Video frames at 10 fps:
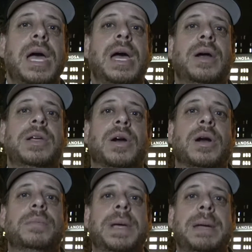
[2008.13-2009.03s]
or
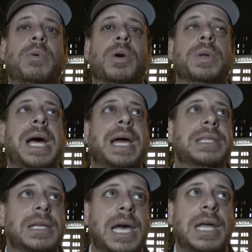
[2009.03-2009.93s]
your paperwork will not get
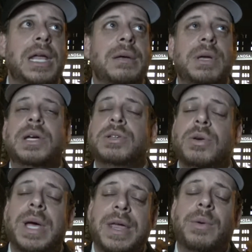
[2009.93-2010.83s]
delayed because they were
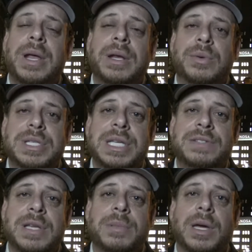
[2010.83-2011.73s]
waiting to receive
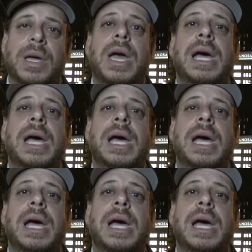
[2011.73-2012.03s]
something.